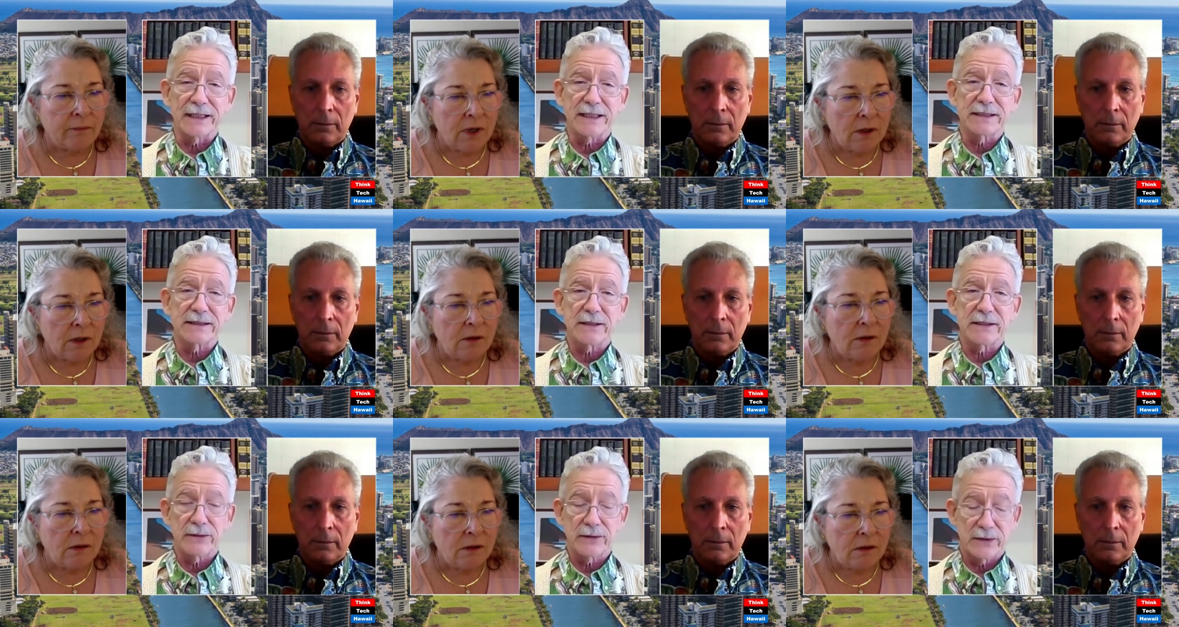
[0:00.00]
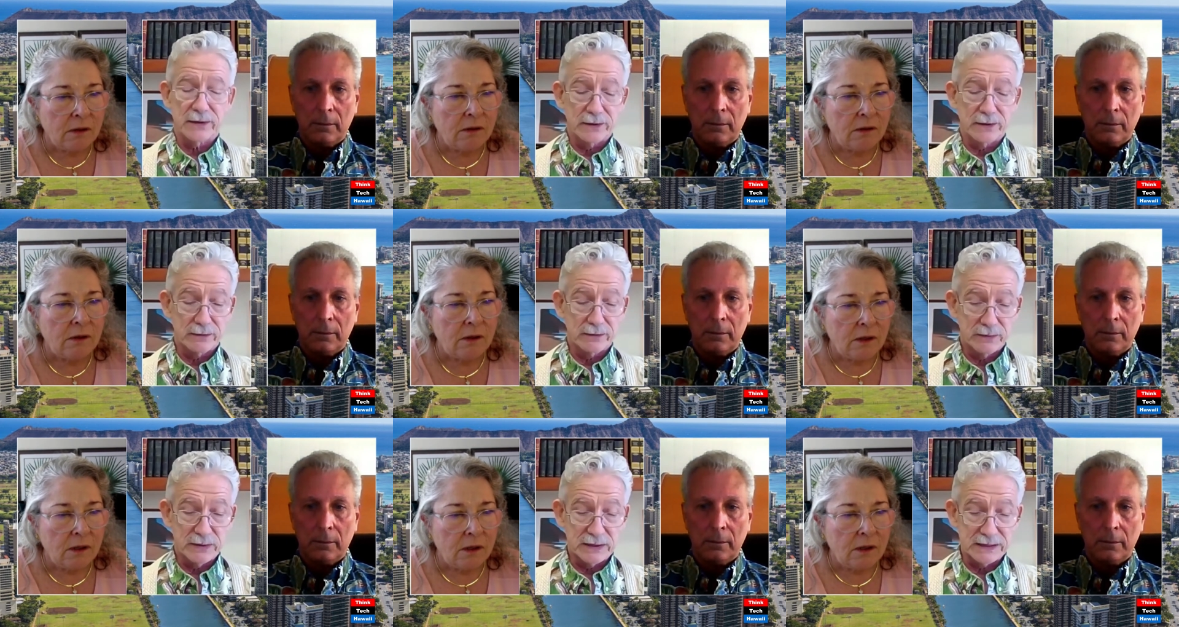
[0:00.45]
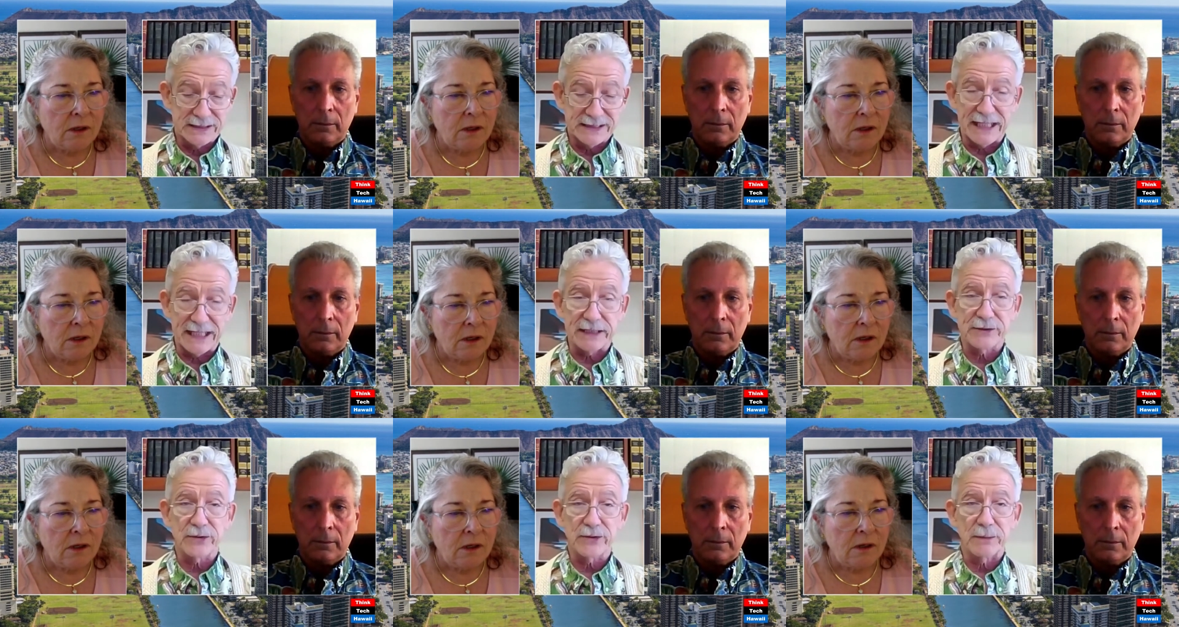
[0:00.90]
Speaker 1: It, the, the
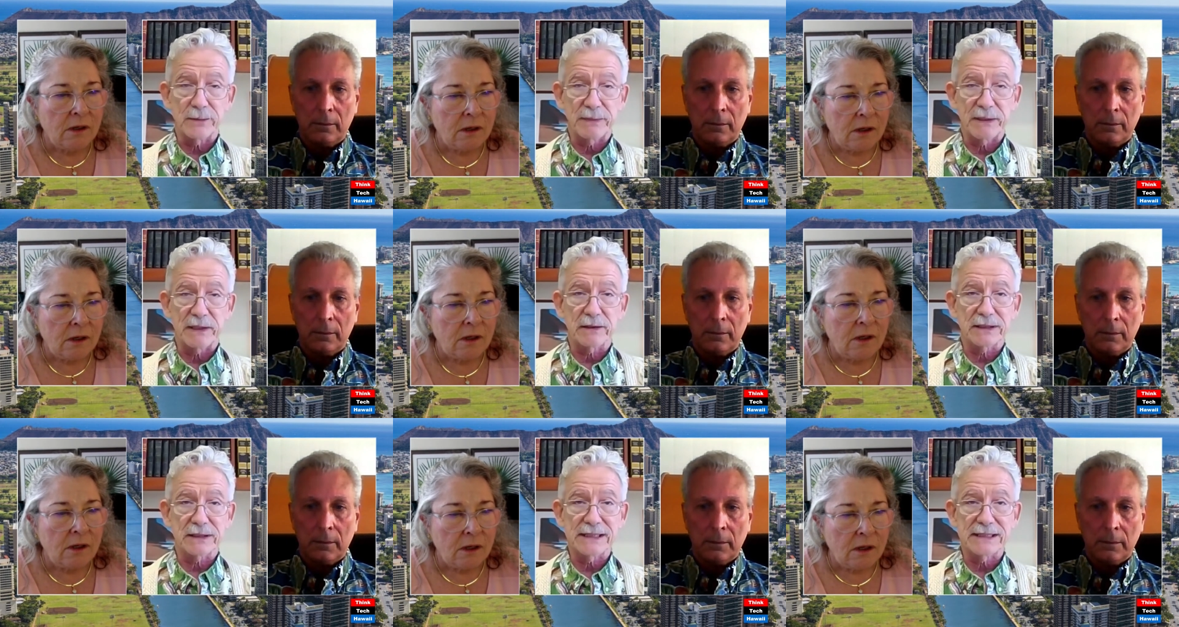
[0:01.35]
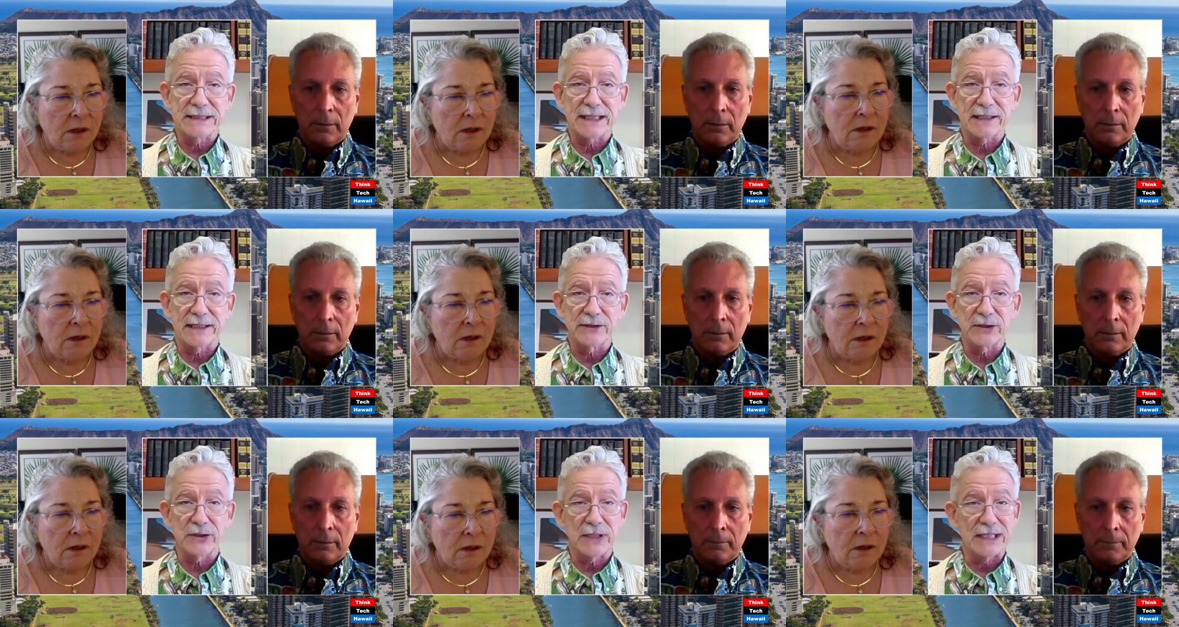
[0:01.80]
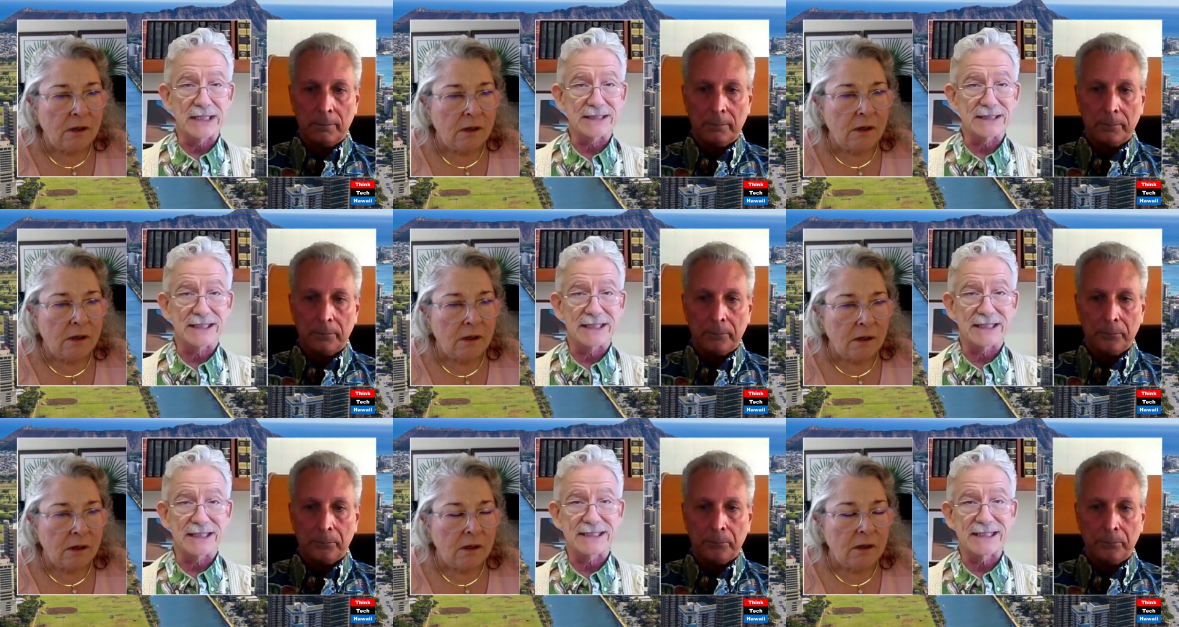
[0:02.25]
statute apparently says you got
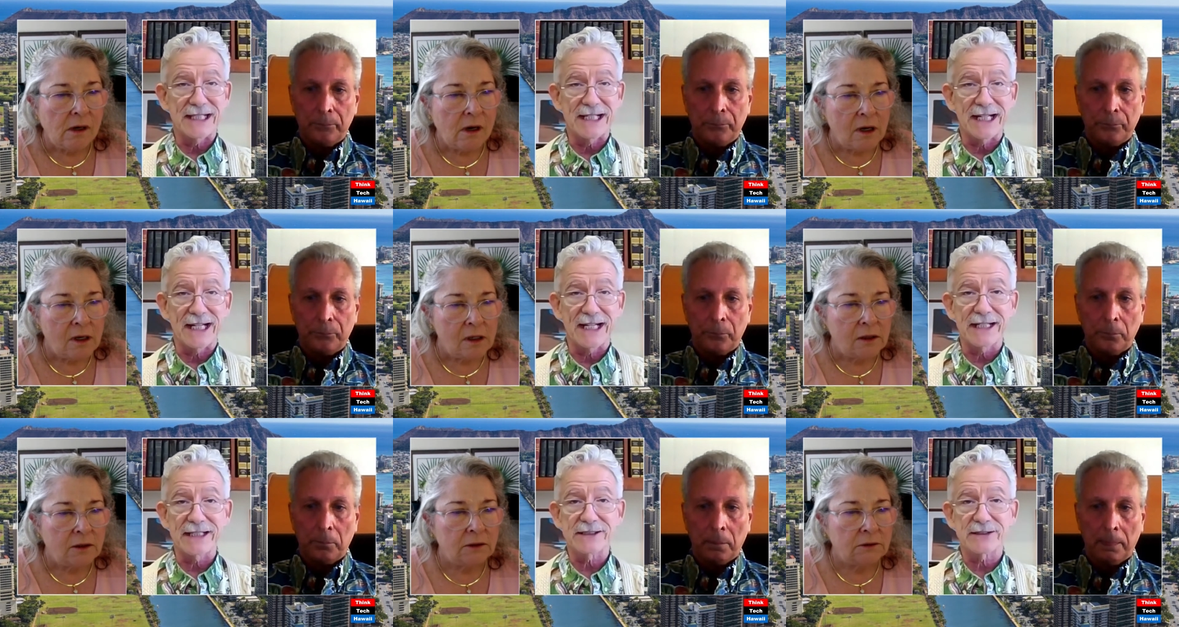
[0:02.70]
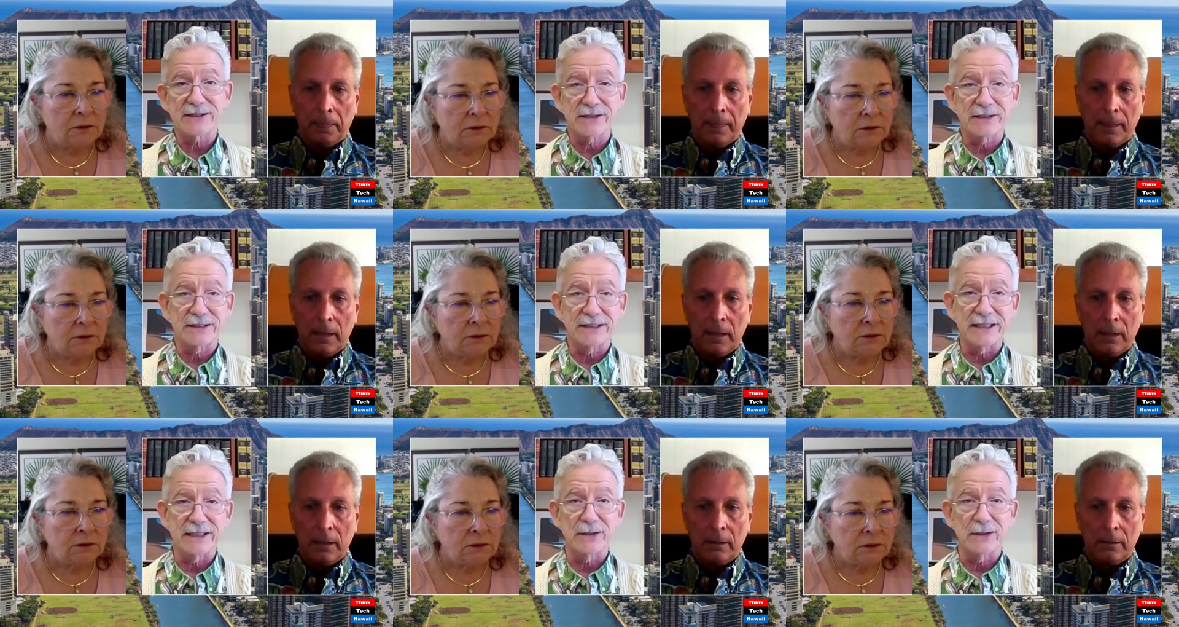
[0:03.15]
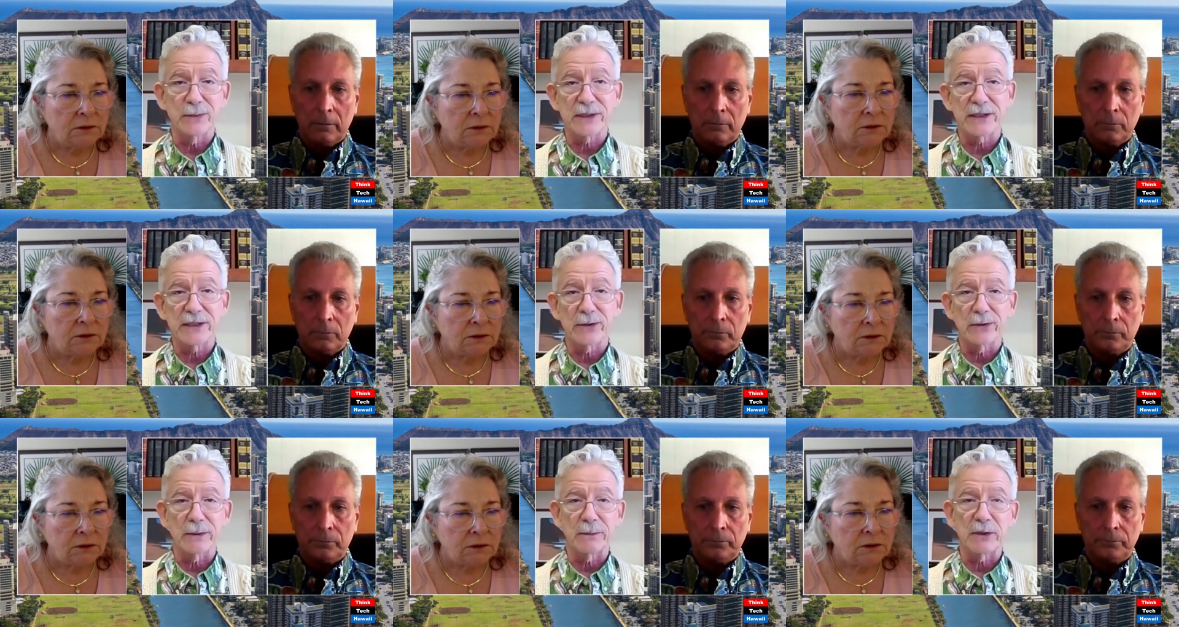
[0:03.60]
sixty days to deal with
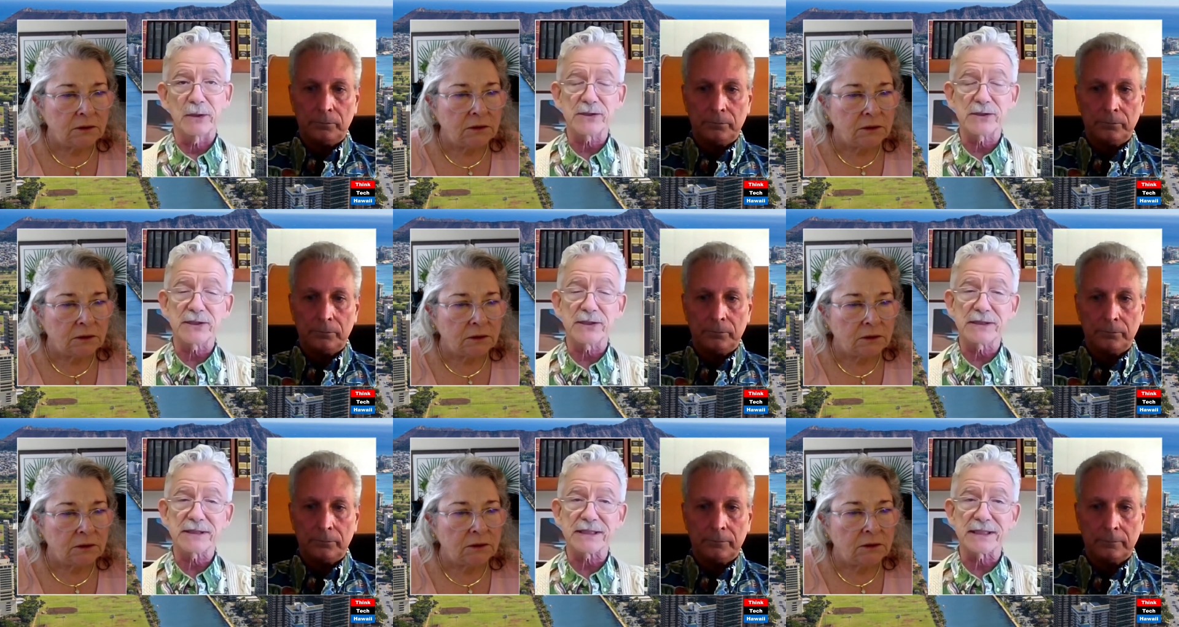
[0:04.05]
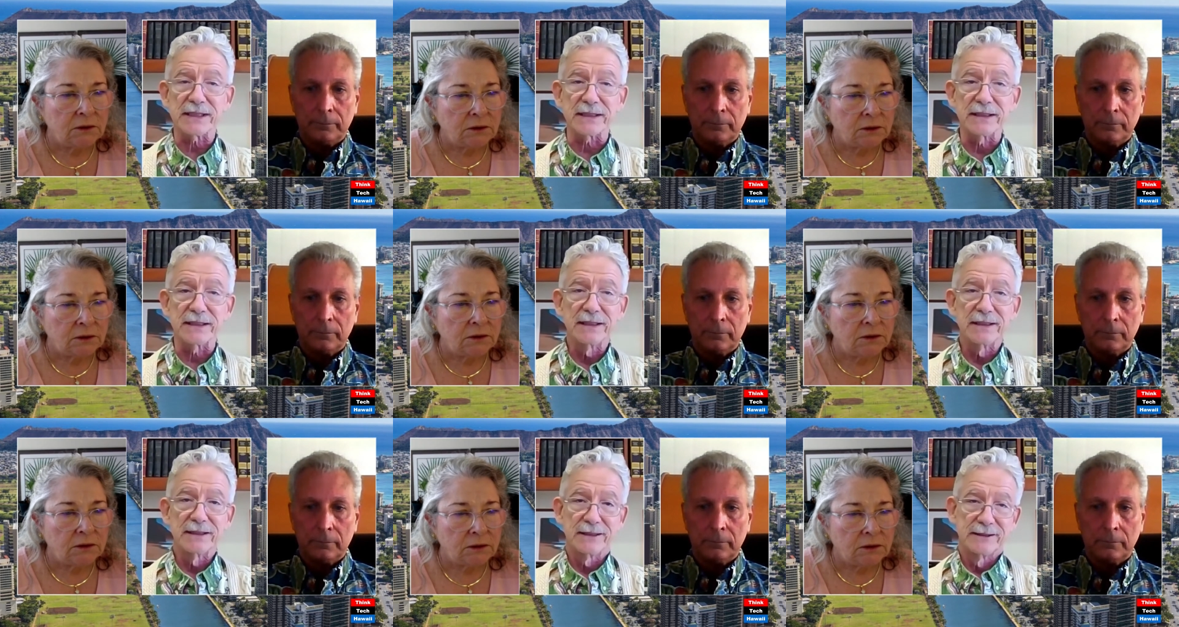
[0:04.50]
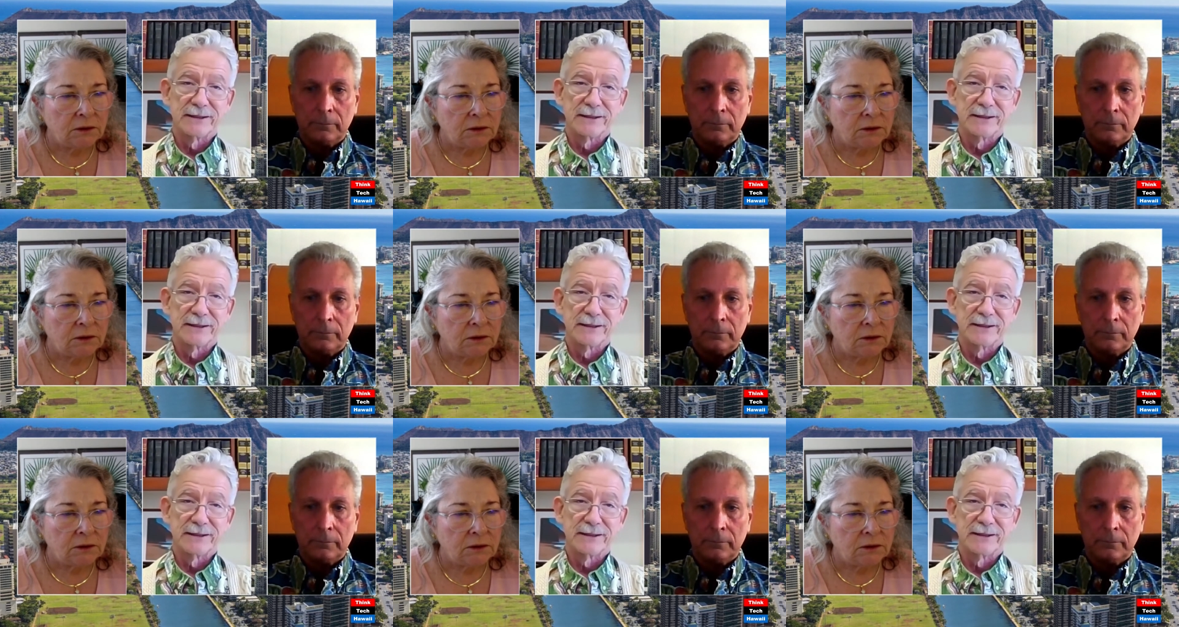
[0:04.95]
your emergency.